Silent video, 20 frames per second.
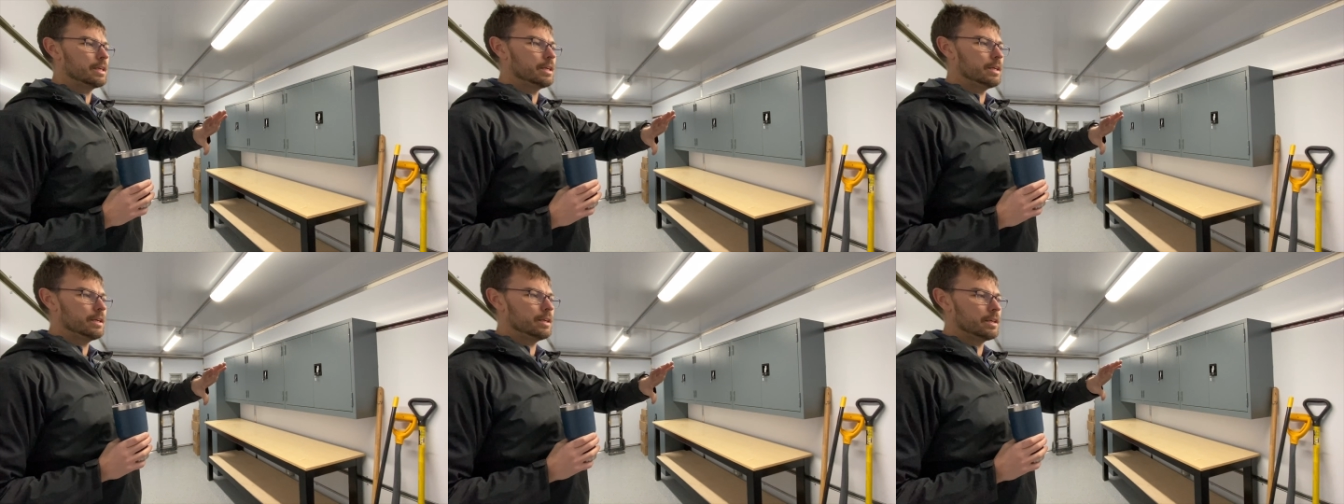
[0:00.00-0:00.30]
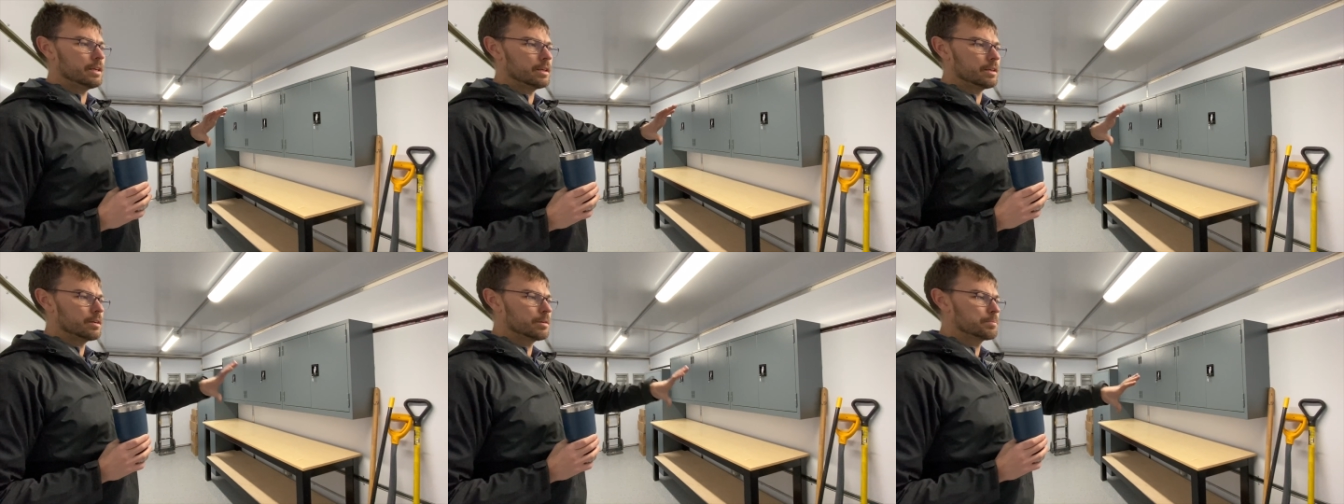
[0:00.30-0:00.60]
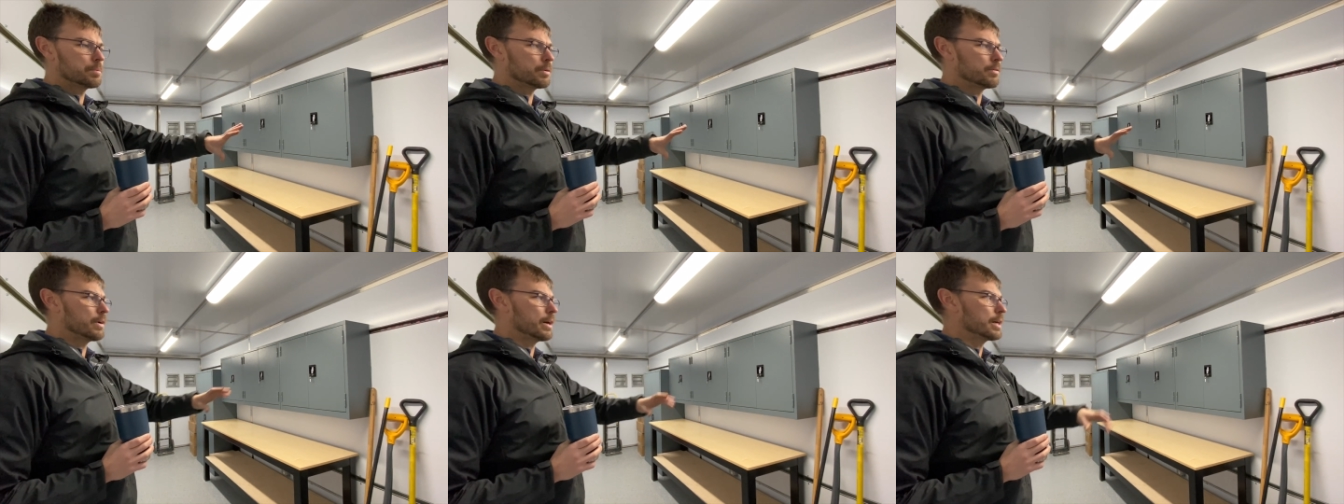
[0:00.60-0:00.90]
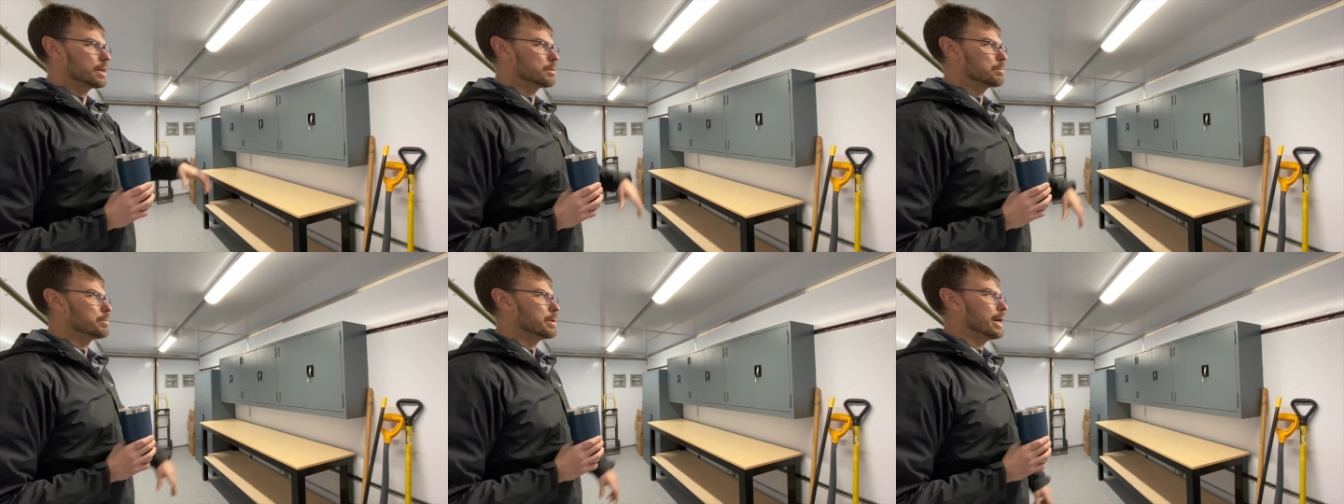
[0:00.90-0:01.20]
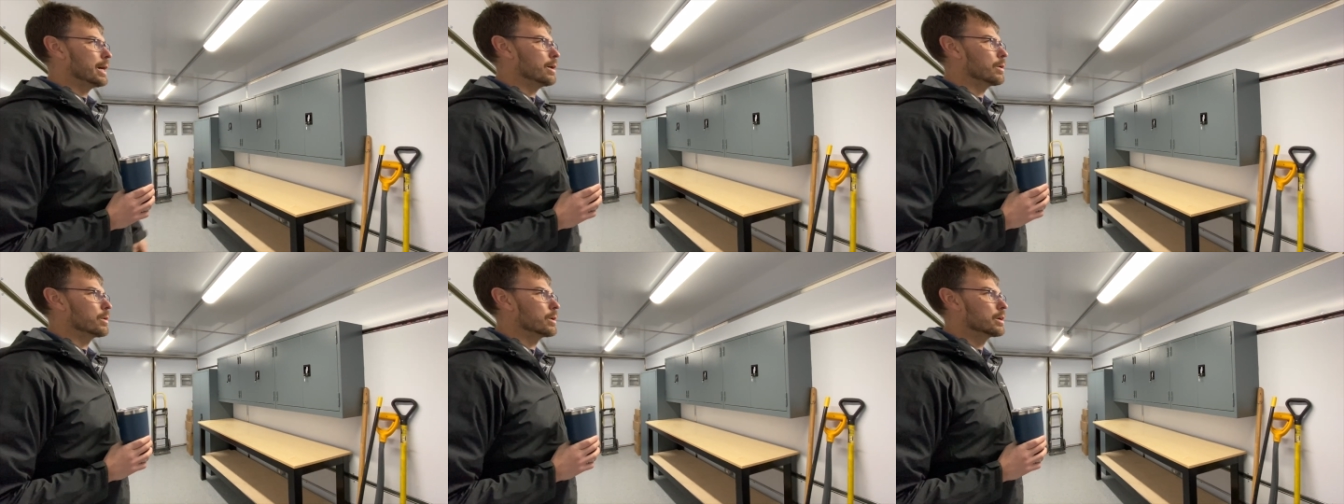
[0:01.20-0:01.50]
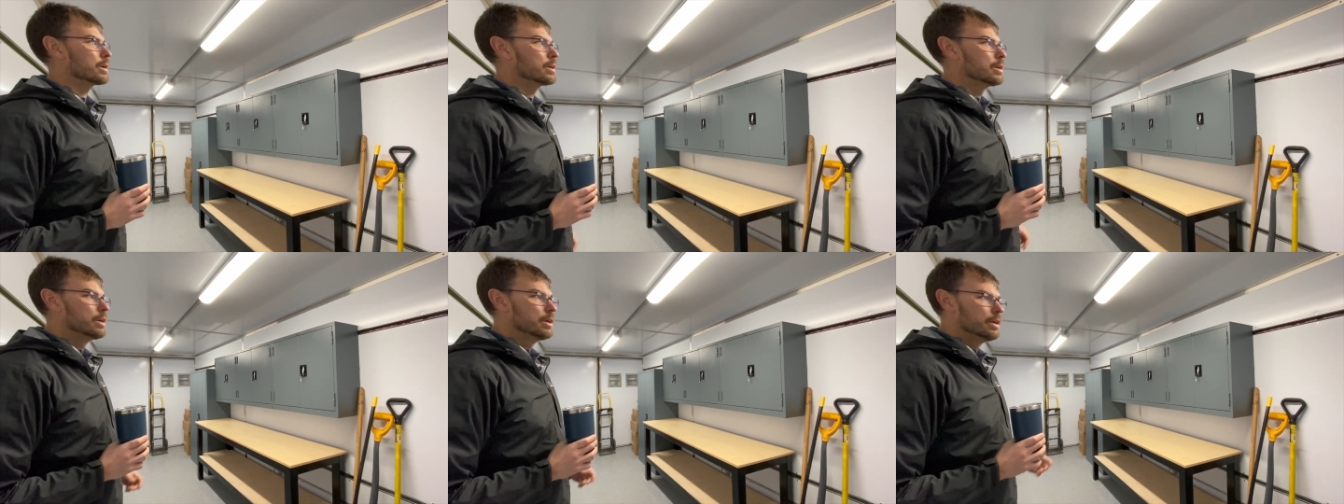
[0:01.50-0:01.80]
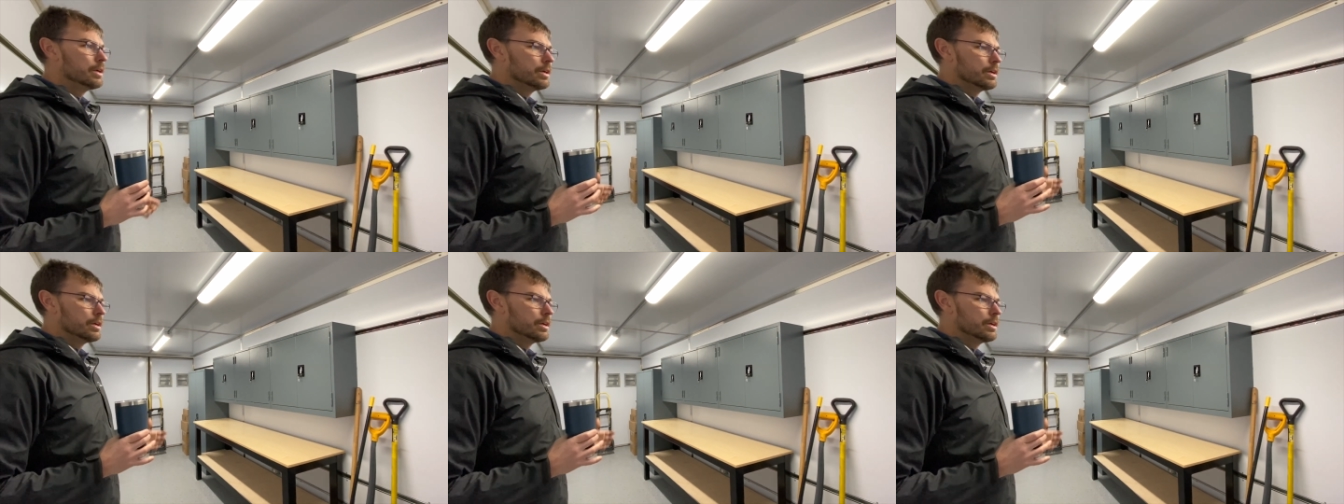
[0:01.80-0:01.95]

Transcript: heating, providing power,